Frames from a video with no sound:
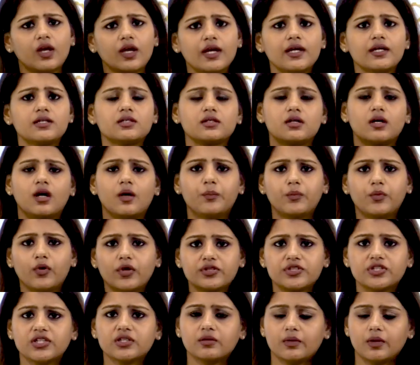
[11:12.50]

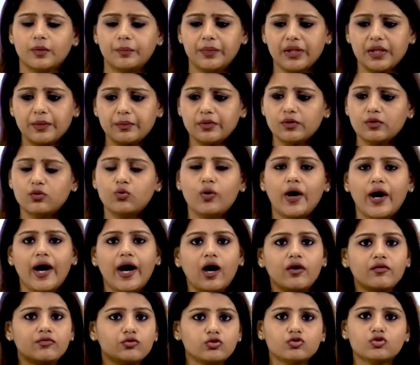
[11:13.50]
People who
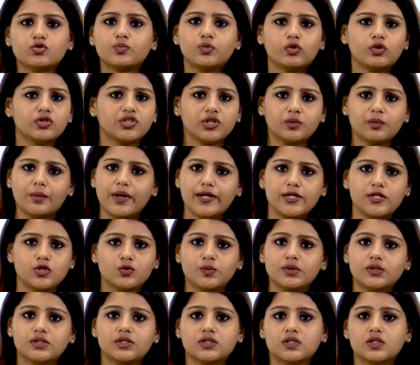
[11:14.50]
have those project
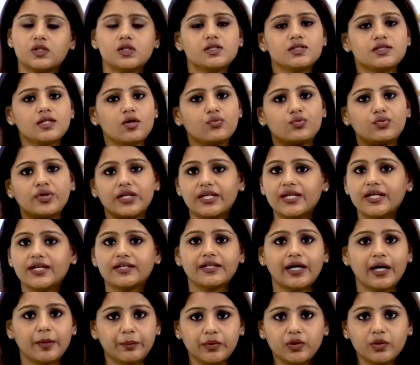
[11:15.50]
management skills, they're very
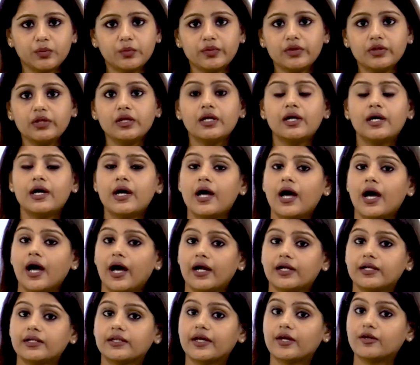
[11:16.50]
adaptable
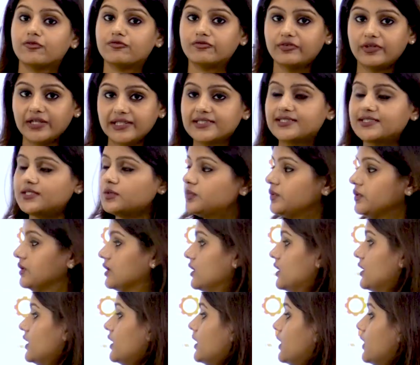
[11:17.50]
and they are flexible.
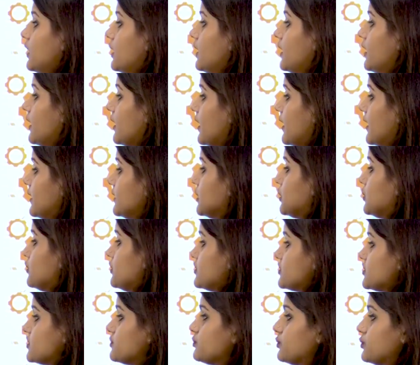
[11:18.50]

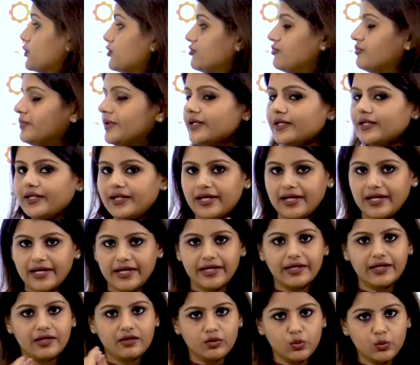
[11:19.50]
Continuous improvement,
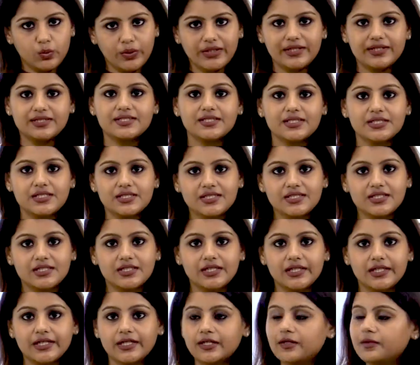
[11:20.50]
like we discussed
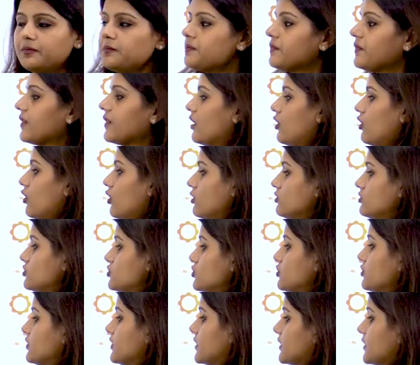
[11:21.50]
earlier.
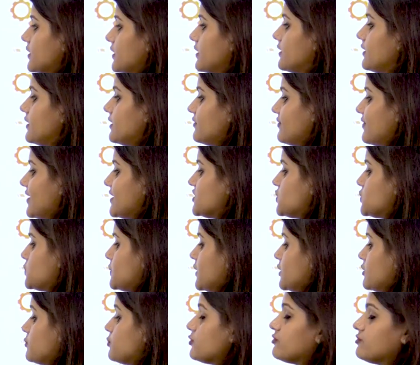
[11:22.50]
Also, career
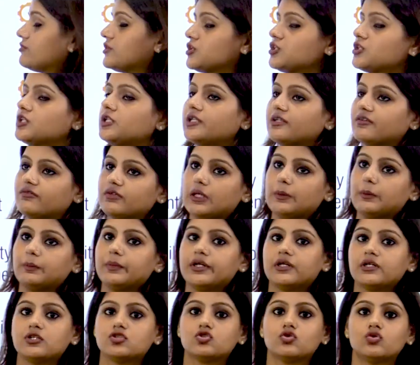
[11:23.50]
advancement and professional
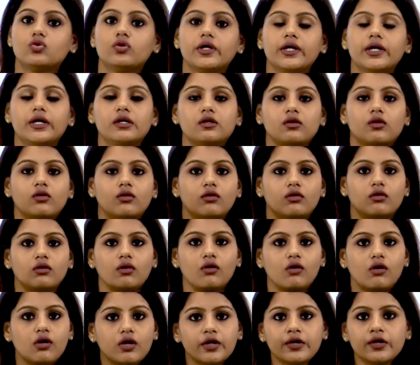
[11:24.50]
development. So it
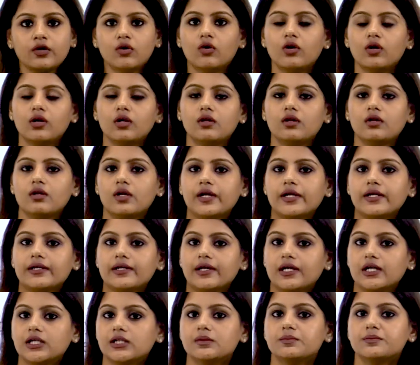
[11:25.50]
all in all, it
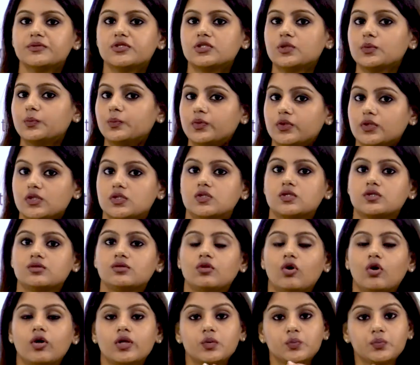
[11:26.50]
helps the
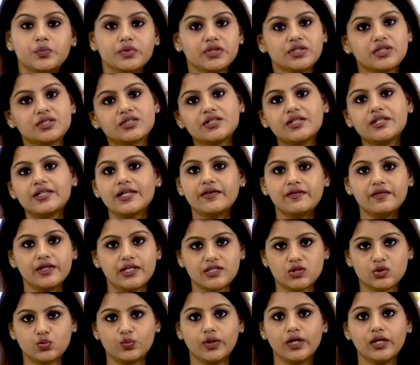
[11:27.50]
person on a personal level
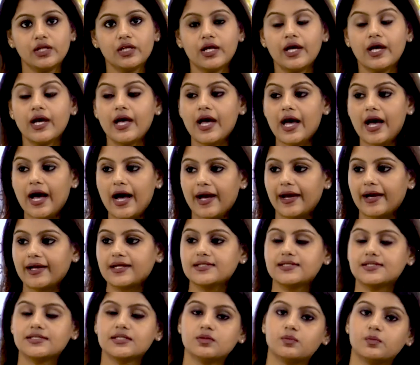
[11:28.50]
as well,
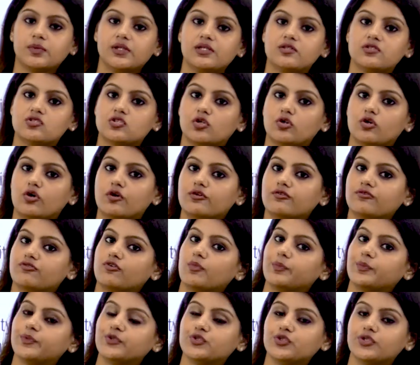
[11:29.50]
as it builds a lot of
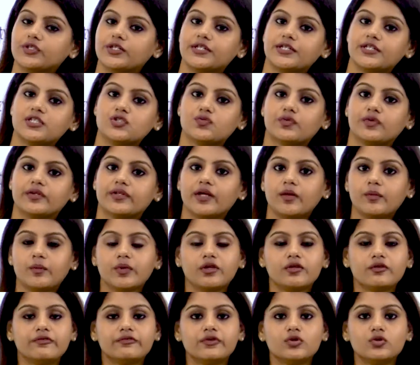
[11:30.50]
opportunities for them
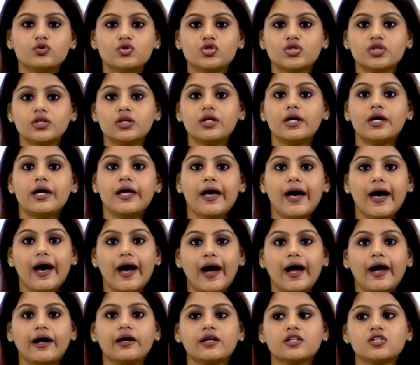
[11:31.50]
in the future,
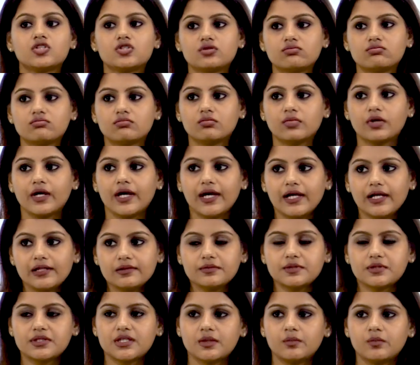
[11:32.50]
and it
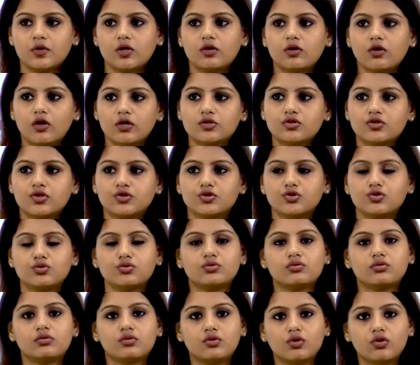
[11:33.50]
helps them a lot
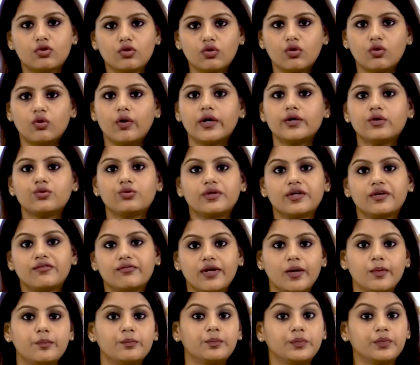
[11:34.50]
to grow and to
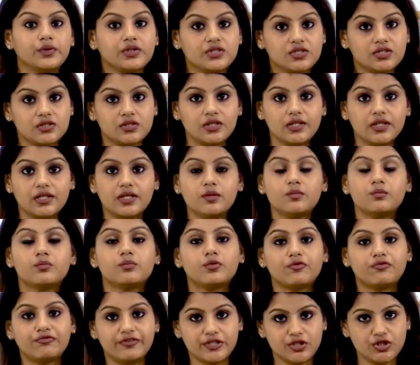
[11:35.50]
develop personally,
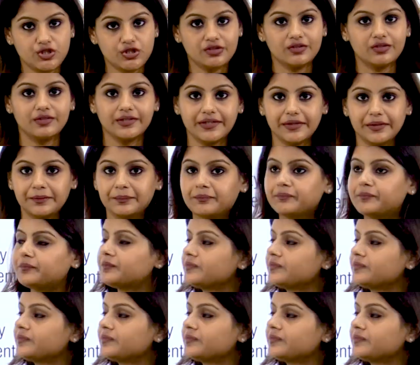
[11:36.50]
professionally.